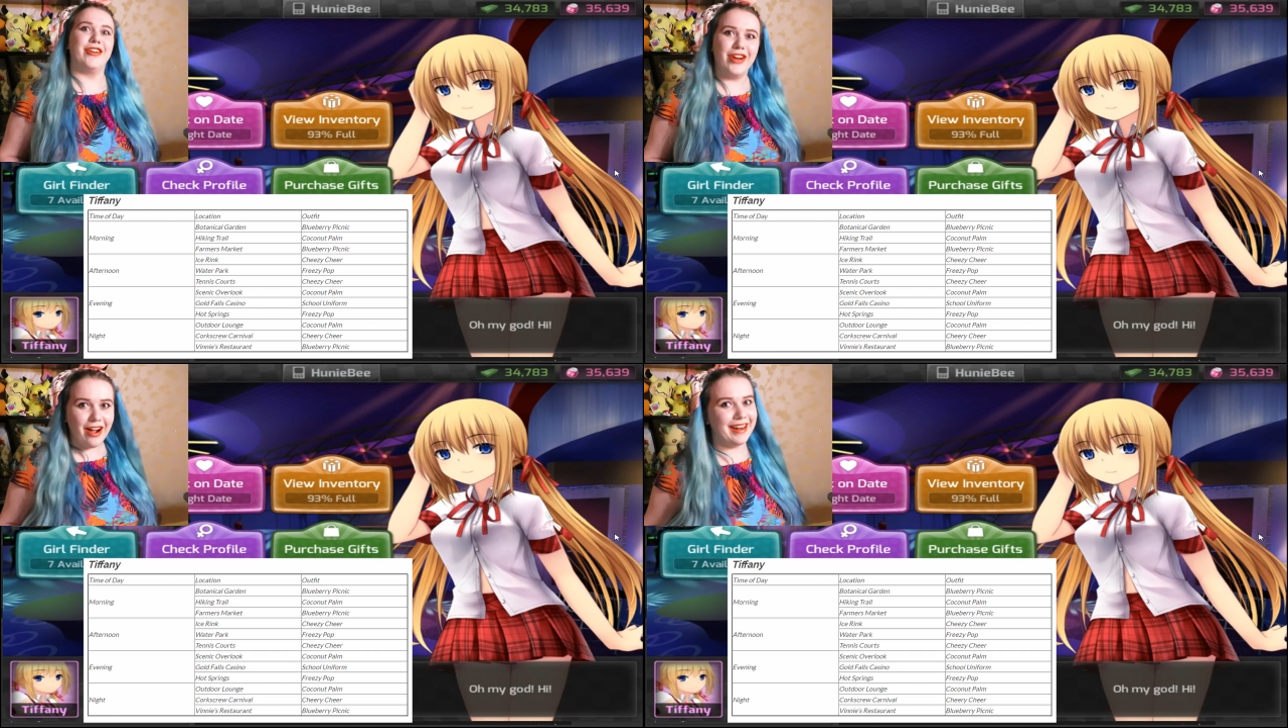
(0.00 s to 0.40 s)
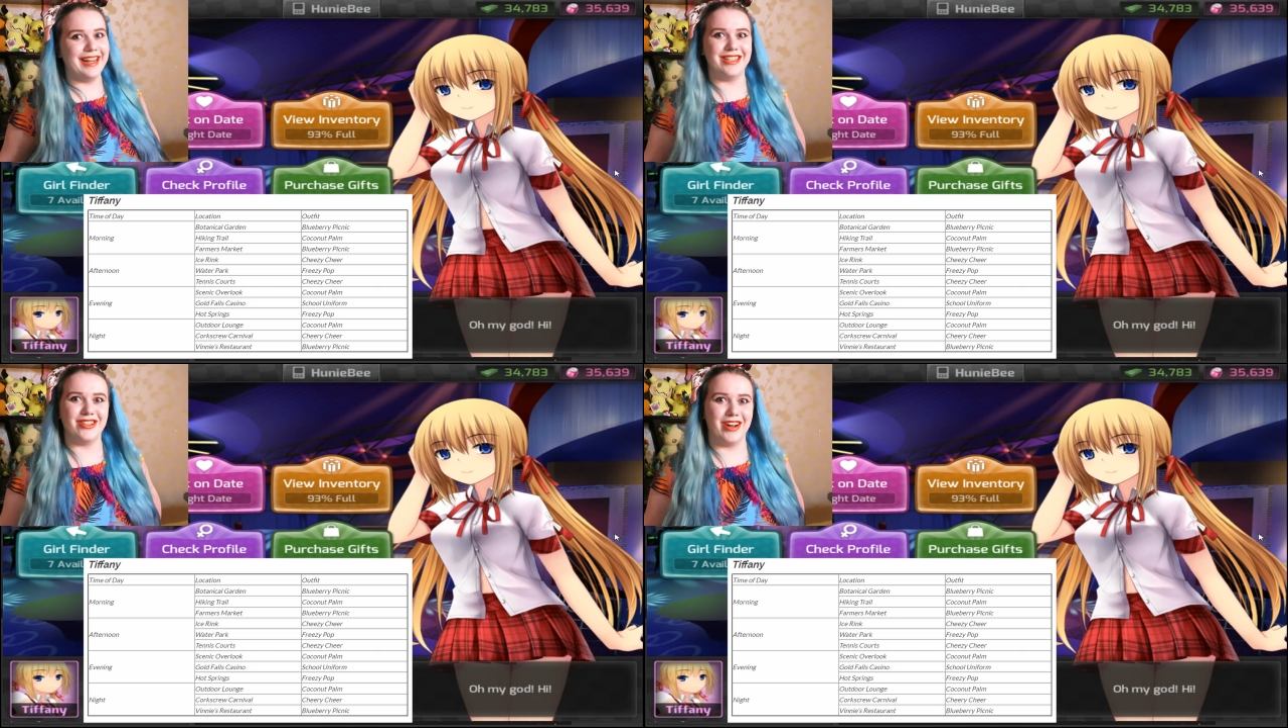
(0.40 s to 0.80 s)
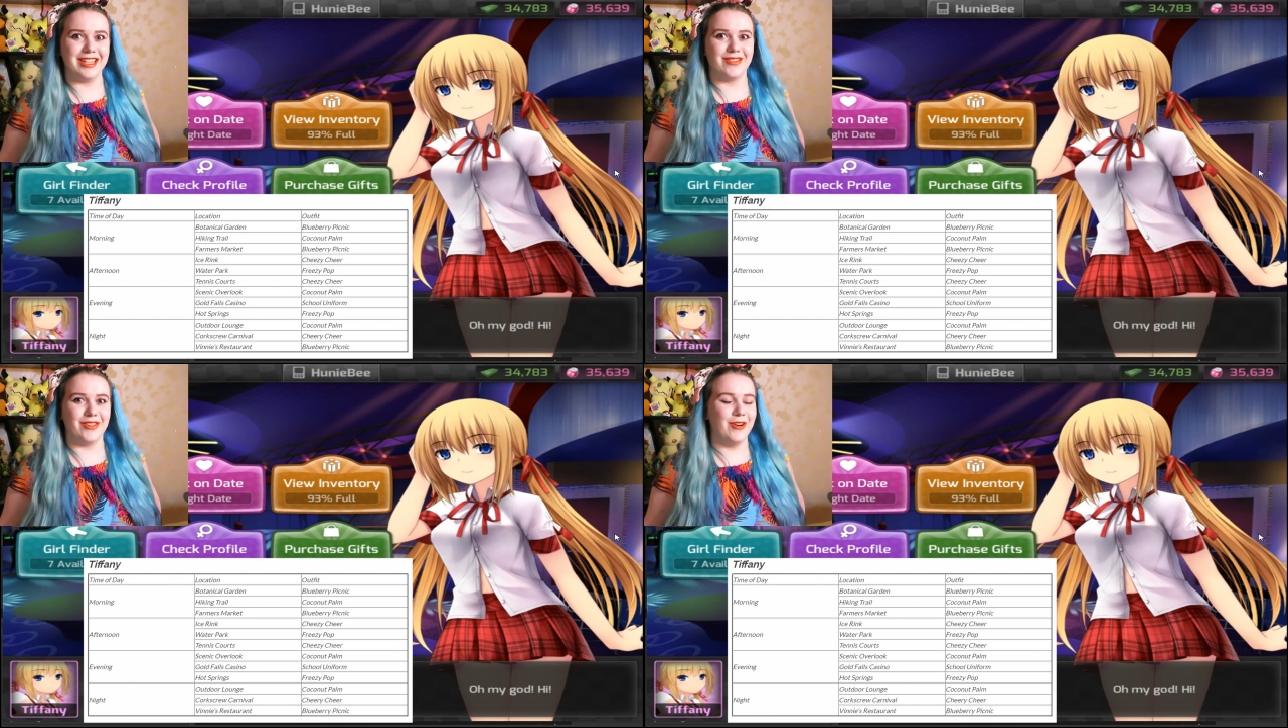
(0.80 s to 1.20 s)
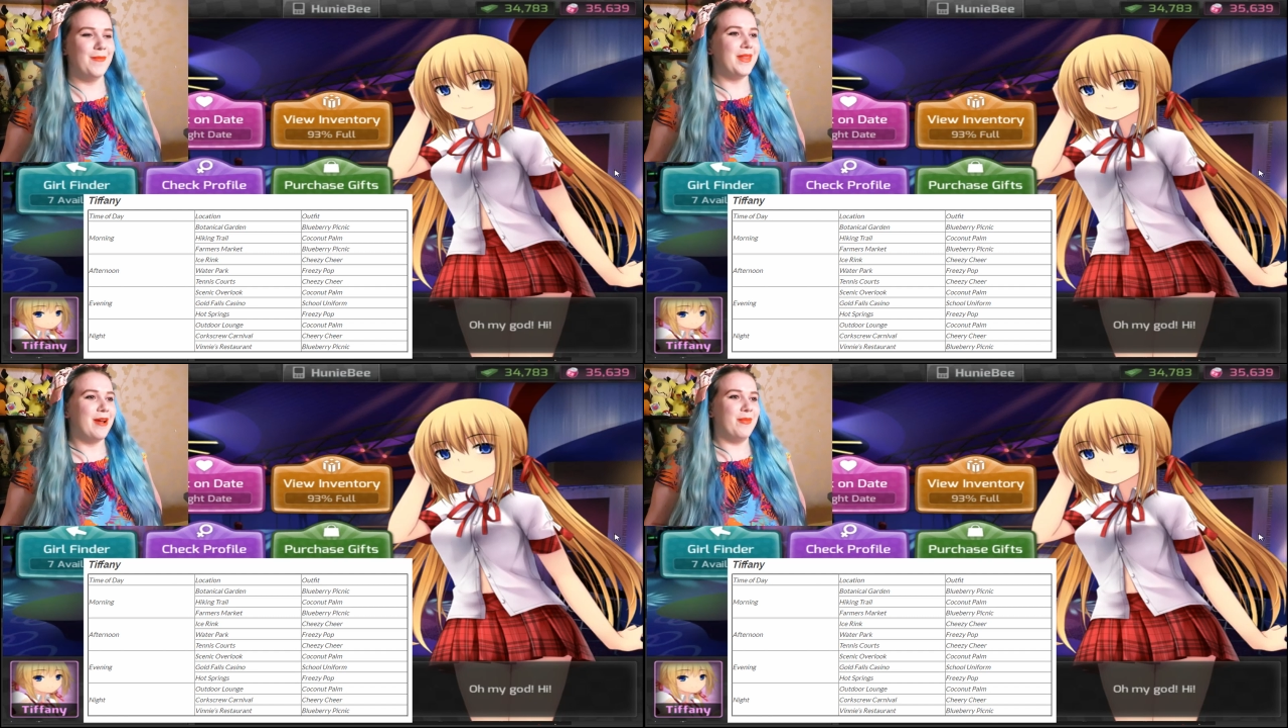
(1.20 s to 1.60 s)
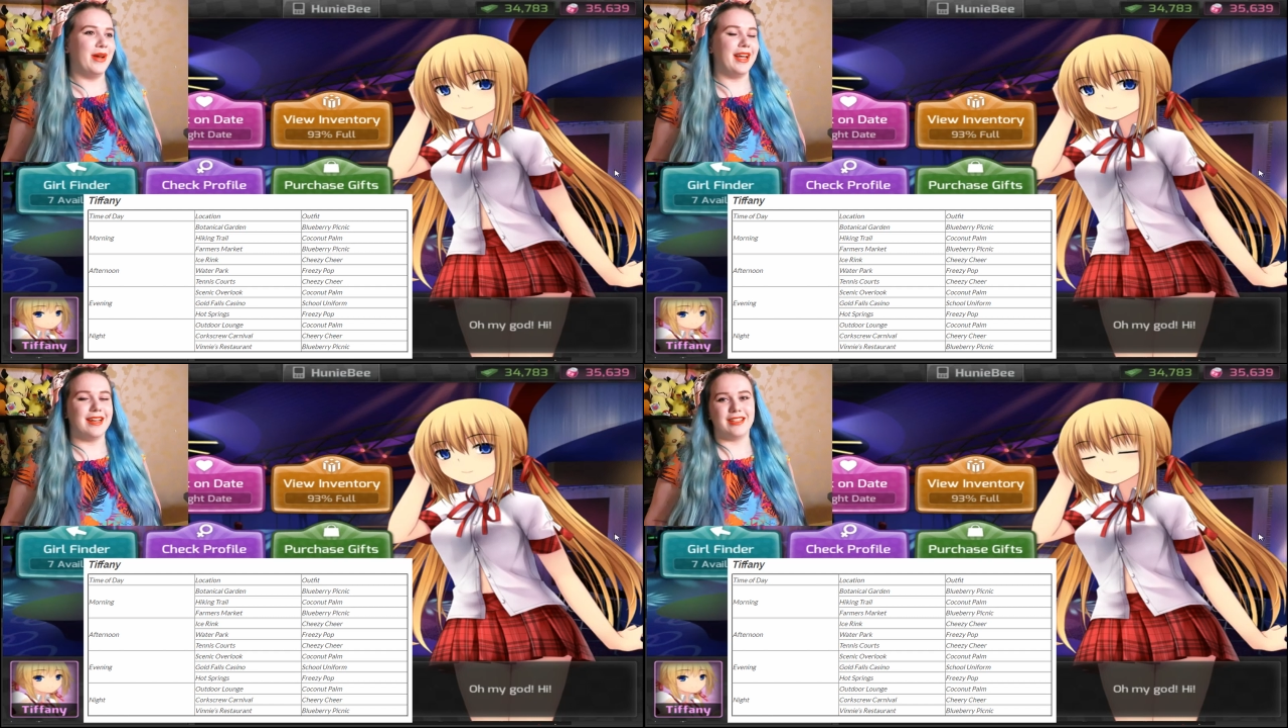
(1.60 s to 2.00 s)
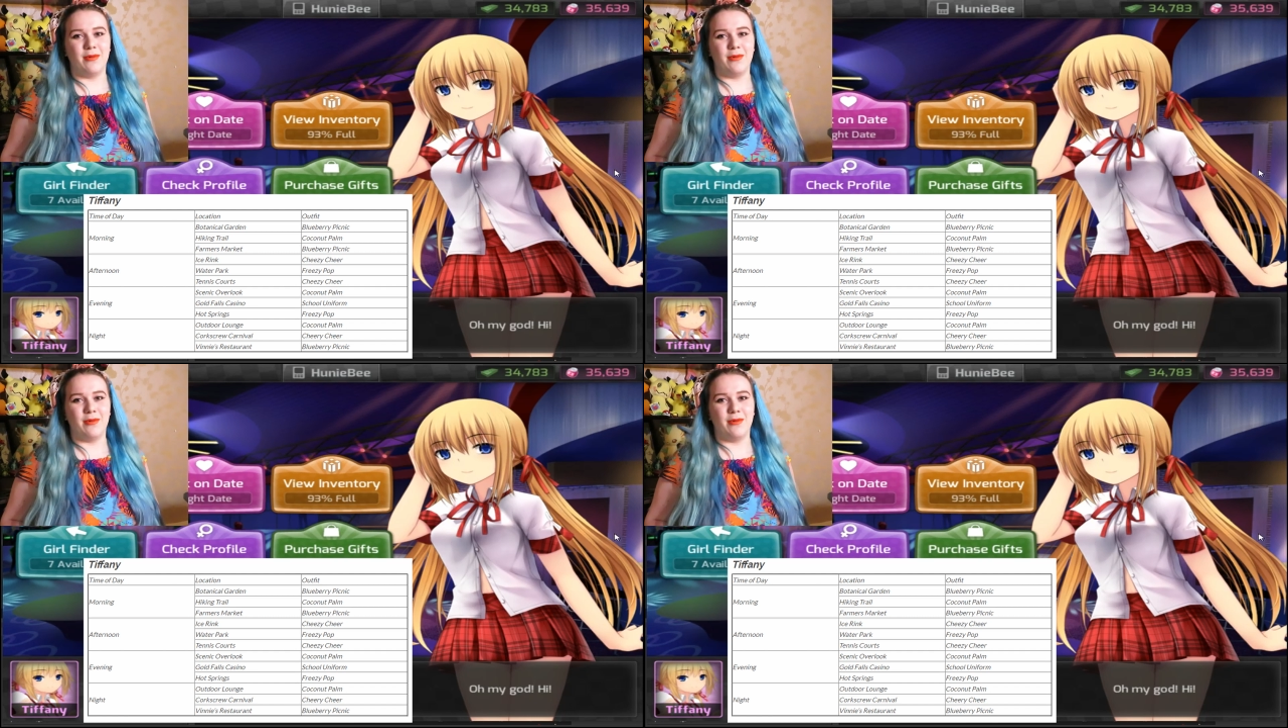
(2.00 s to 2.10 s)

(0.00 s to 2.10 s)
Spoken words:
God, it's stressful. But yes,